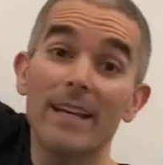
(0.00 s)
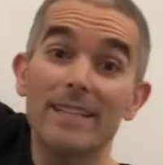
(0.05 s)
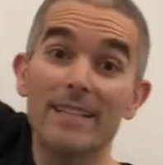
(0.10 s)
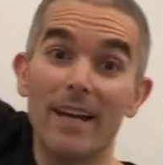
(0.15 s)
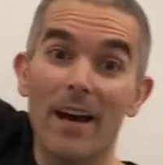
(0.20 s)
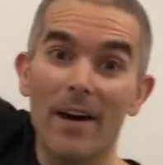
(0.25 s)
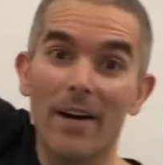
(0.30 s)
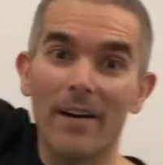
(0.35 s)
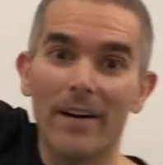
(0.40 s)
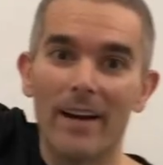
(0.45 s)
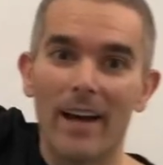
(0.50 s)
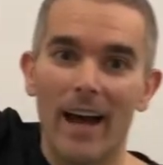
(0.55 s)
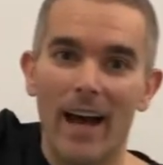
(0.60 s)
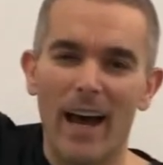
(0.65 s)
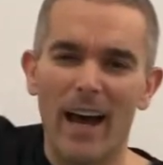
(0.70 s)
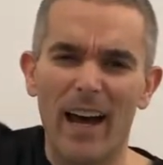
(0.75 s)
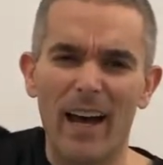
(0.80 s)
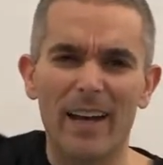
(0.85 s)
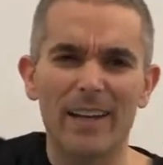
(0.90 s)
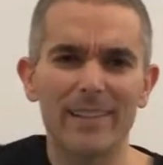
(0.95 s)
So,
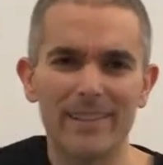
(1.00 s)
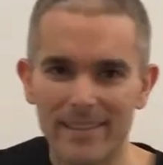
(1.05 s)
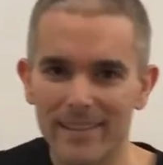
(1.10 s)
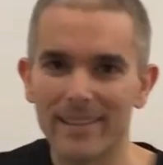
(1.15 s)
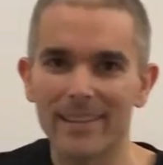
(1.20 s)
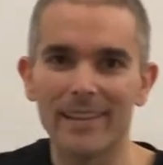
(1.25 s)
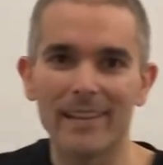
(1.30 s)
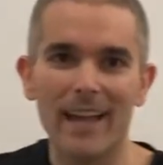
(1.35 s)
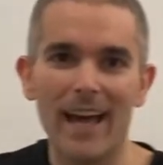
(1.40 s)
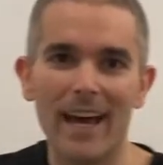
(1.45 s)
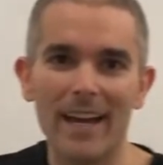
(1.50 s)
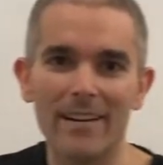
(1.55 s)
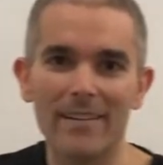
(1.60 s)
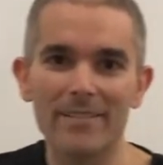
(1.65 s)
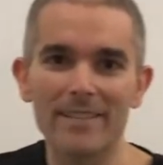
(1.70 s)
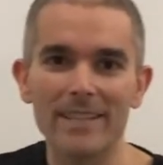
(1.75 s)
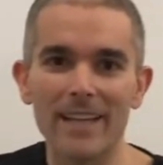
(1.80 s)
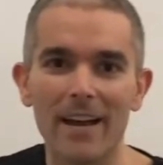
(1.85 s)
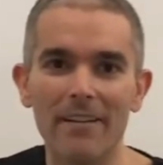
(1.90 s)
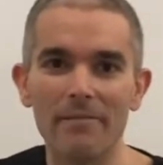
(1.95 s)
uh, a lot
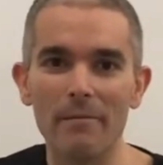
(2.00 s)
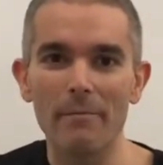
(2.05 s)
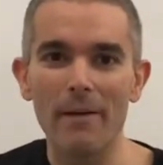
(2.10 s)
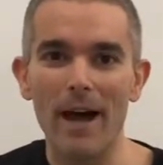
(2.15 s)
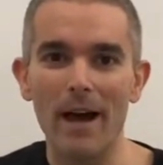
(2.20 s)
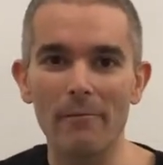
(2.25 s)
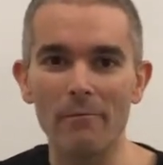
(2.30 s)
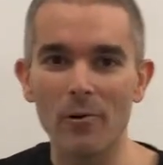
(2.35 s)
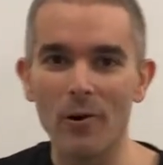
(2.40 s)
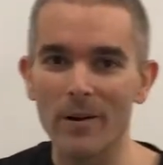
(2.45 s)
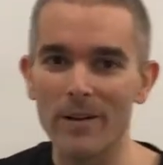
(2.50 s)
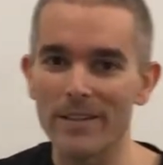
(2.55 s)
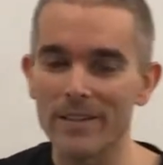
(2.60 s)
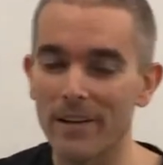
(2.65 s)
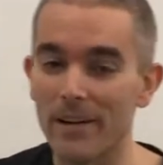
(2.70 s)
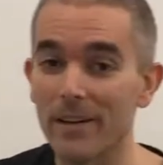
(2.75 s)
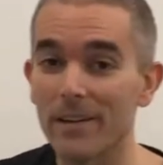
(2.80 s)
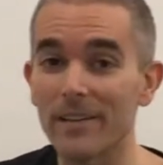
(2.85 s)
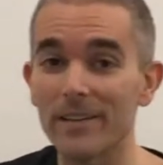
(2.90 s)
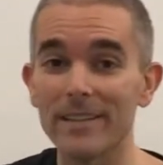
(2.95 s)
of stuff about Mohr's
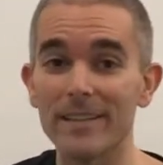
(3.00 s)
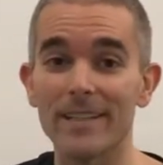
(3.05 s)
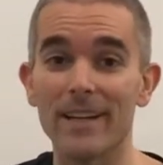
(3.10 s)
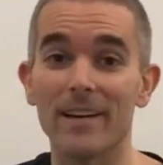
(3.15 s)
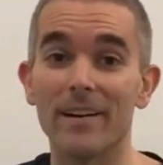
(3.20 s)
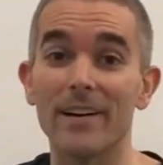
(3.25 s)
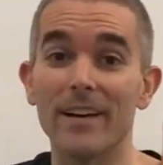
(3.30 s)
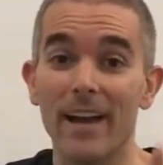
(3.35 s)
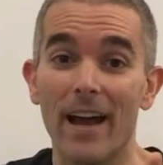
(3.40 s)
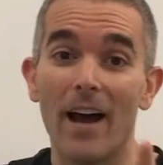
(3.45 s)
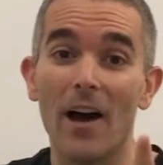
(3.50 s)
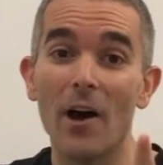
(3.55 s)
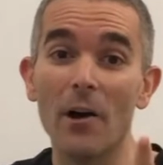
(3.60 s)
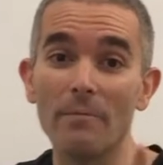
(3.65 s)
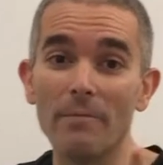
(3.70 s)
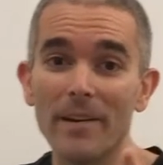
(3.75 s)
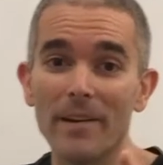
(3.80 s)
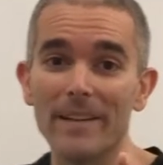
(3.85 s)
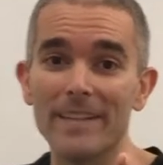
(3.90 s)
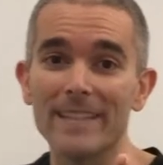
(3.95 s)
circle, so
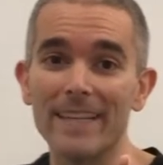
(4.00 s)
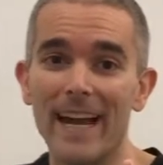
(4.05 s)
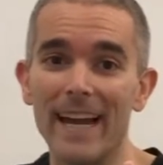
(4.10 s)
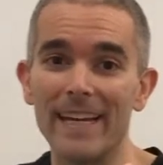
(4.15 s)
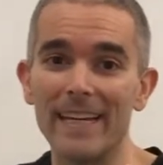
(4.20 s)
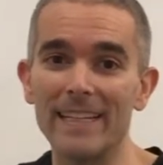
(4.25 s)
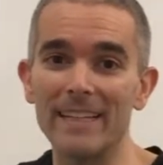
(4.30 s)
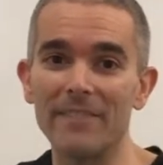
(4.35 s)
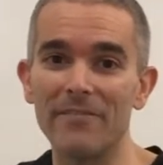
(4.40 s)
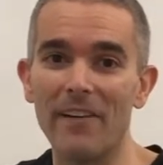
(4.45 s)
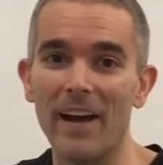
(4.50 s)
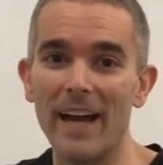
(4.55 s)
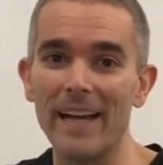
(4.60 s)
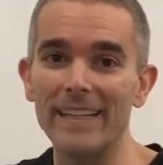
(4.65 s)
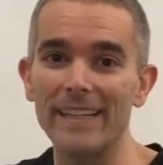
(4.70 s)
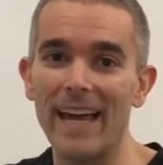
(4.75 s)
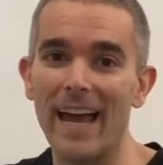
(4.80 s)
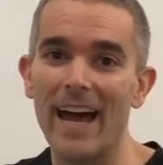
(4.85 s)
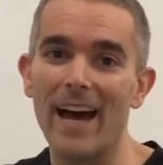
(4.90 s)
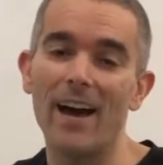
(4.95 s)
hope you're excited to
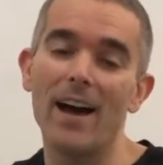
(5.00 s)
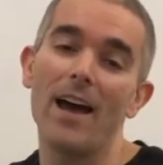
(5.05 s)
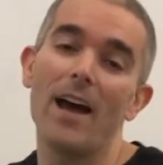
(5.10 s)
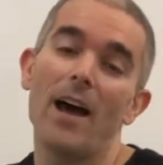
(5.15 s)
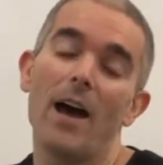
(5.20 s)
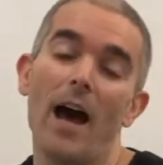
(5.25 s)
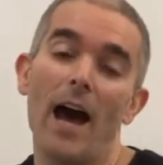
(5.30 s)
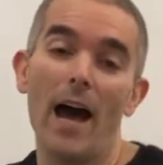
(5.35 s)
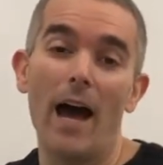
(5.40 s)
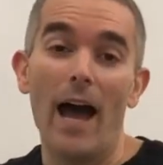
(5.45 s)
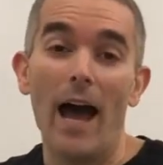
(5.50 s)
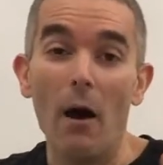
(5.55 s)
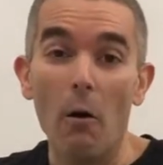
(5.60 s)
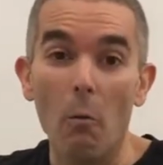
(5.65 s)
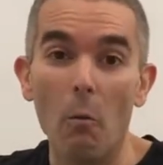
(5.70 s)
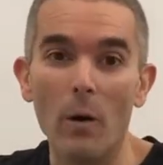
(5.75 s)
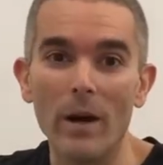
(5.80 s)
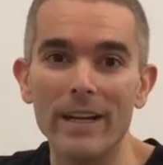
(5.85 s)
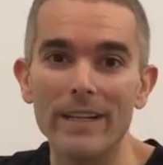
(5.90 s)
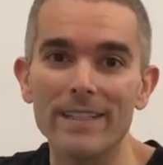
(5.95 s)
find out uh,
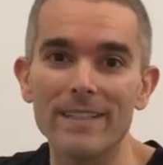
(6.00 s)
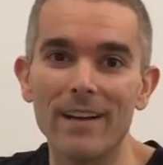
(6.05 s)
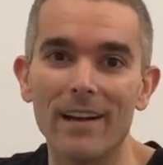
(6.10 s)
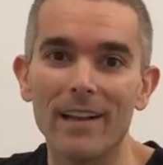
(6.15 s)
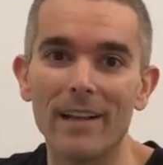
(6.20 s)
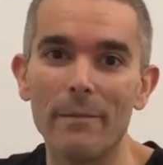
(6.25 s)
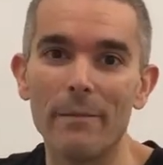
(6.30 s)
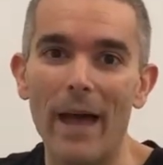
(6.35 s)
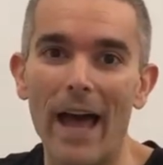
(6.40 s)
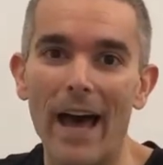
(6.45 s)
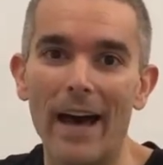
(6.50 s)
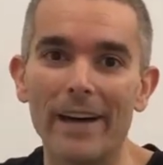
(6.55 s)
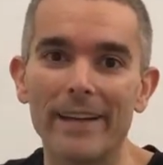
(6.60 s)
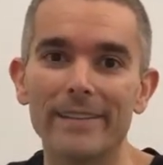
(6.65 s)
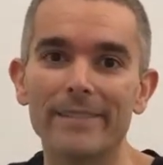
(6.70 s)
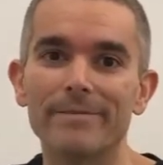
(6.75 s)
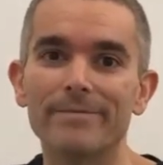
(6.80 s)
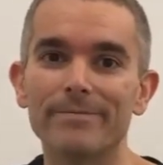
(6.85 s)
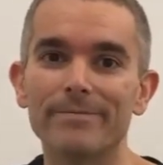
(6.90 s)
what it's all about.